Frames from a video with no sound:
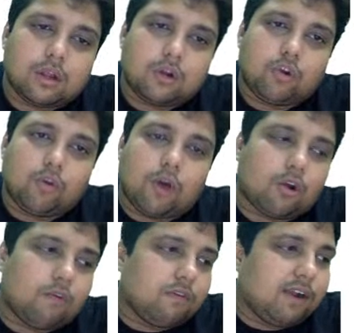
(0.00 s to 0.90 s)

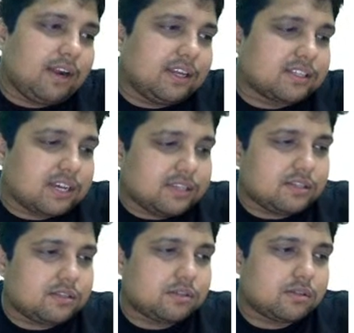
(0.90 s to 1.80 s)
Tomorrow we will
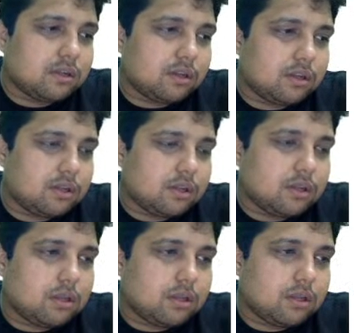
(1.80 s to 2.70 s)
discuss
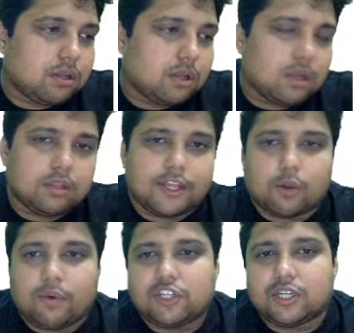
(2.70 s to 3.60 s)
the
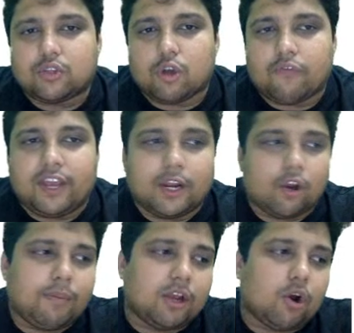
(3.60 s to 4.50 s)
questions of
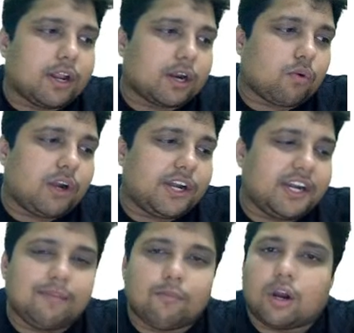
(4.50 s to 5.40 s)
economic order
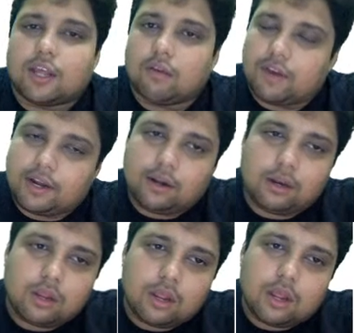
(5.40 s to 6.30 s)
quantity model 1,
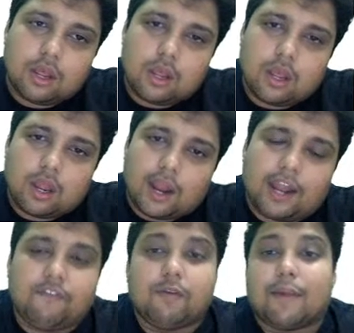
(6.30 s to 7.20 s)

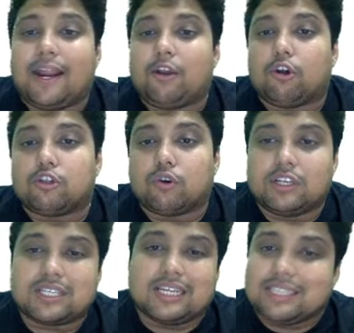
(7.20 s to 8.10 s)
and we might also
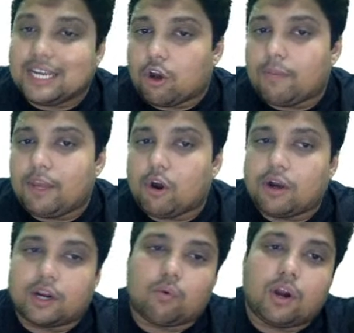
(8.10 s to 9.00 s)
discuss economic
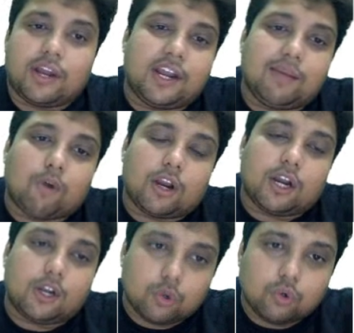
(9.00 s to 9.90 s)
order quantity
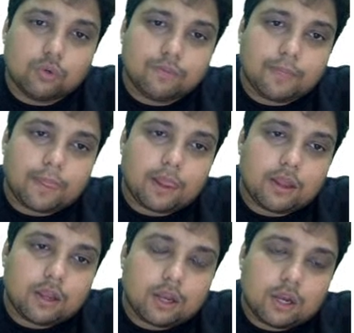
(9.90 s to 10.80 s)
model 2.
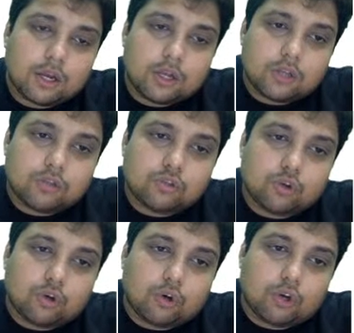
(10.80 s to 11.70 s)

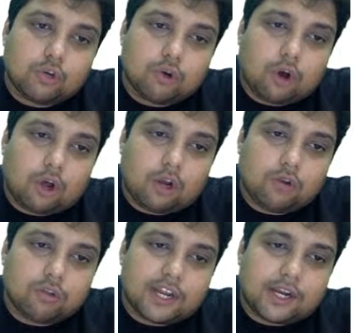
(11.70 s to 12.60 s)
So you all
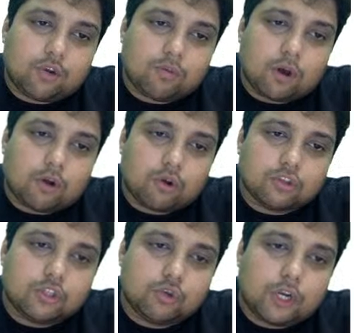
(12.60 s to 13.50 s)
know that tomorrow's
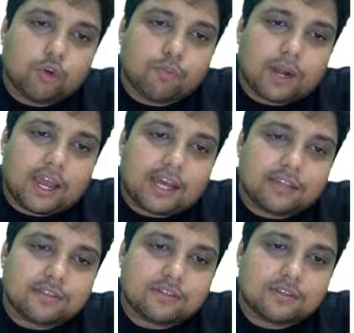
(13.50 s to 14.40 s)
YouTube
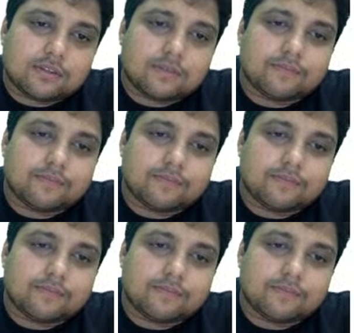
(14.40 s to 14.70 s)
class